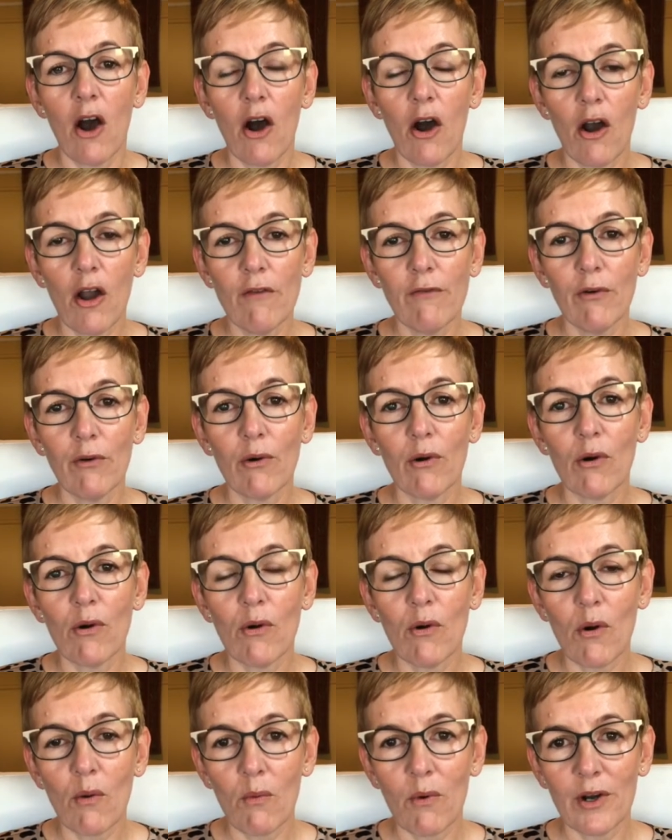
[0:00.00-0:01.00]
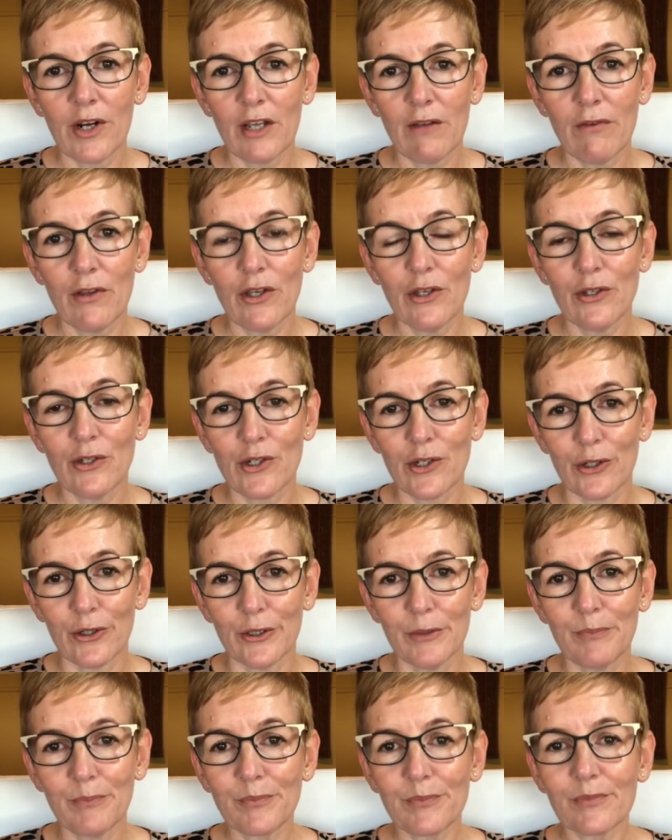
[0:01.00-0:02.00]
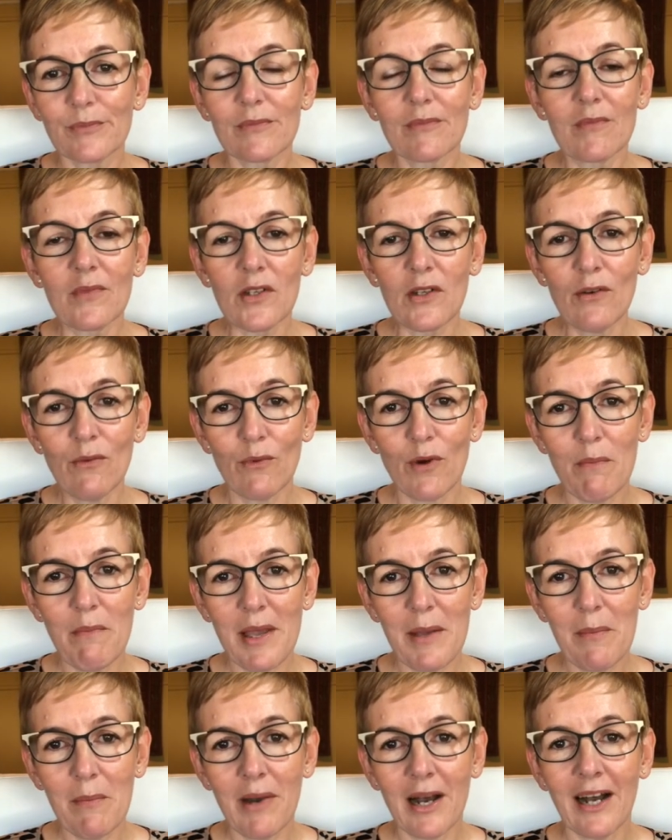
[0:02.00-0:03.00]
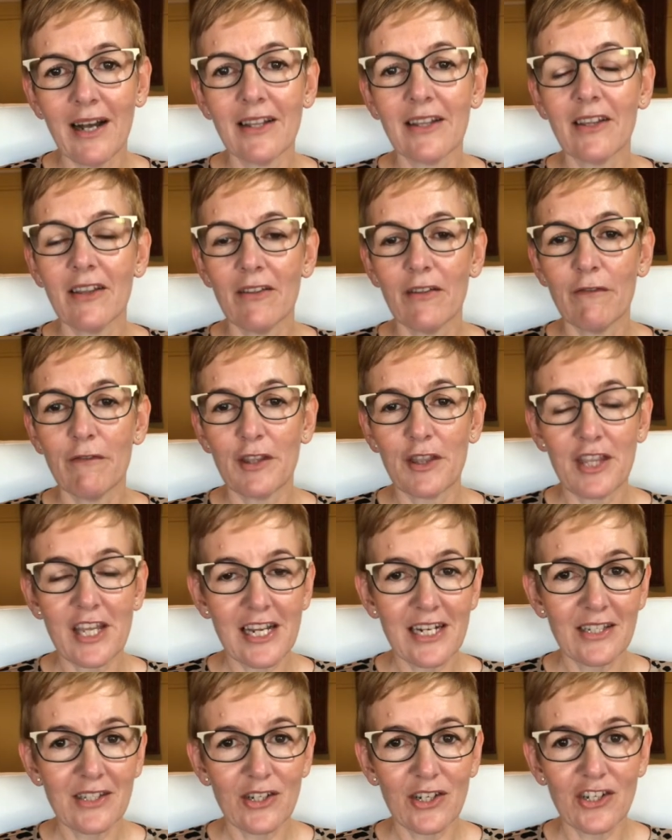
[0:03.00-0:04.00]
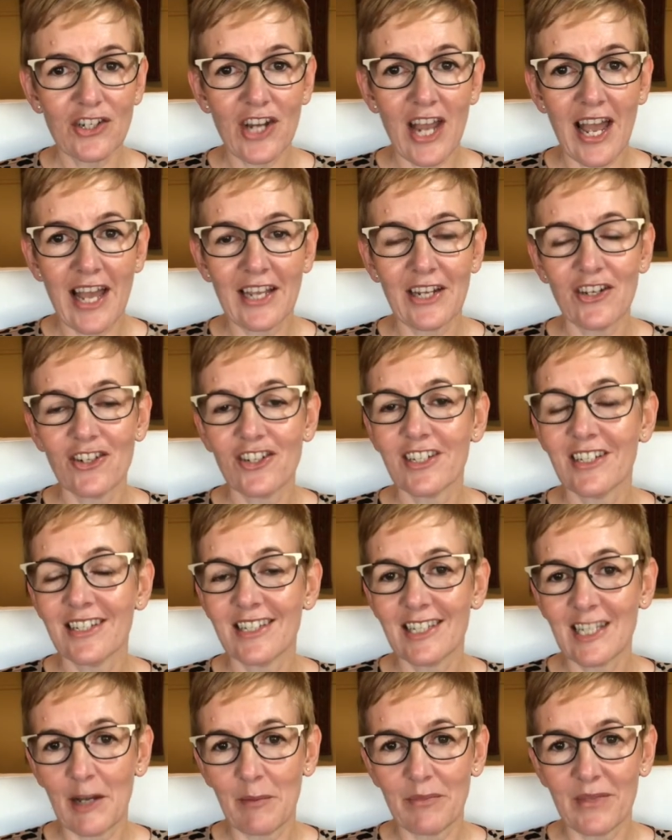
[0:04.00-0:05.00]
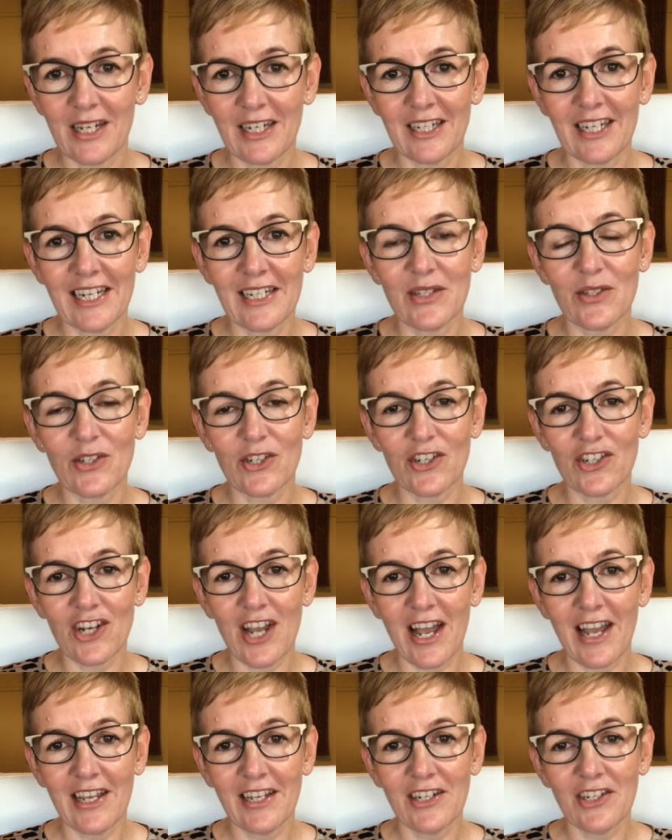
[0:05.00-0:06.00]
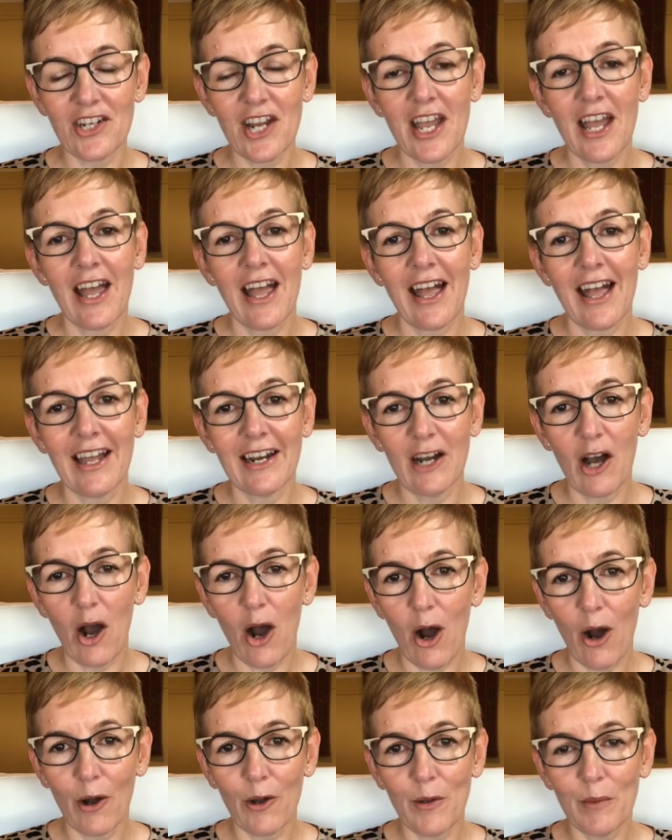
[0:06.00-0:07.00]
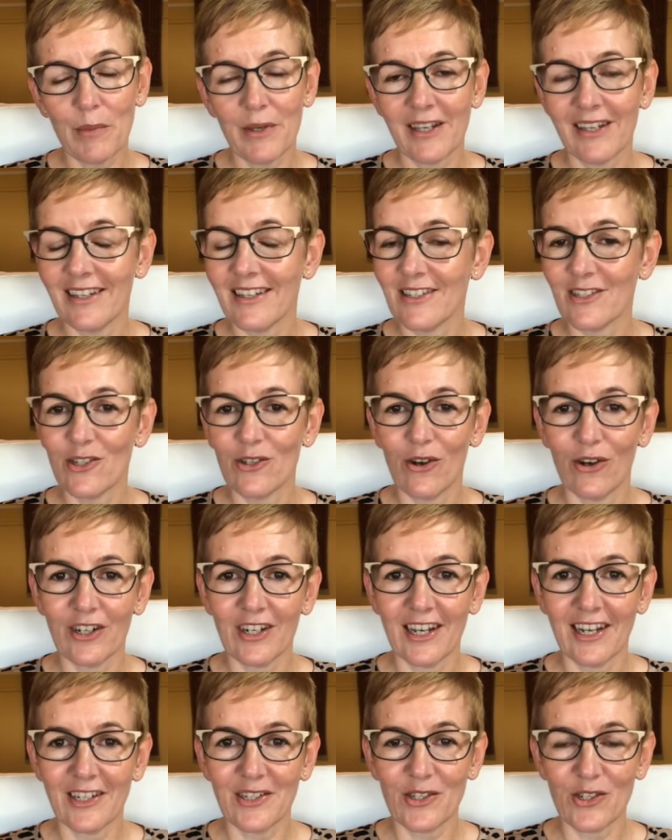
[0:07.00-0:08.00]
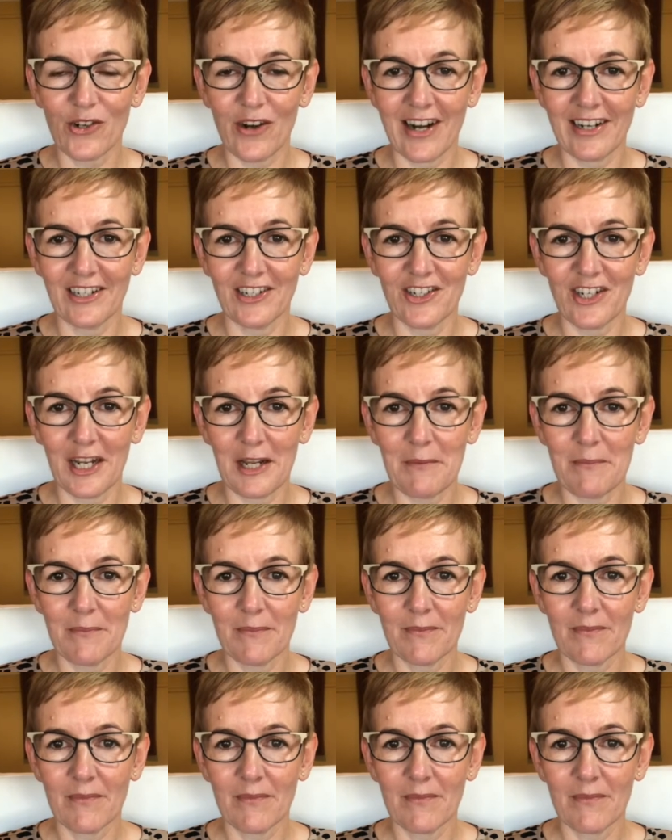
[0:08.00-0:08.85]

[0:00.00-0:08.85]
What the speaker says: Overall, whatever you do, remember, for things to change, something needs to change, and hope is not a strategy.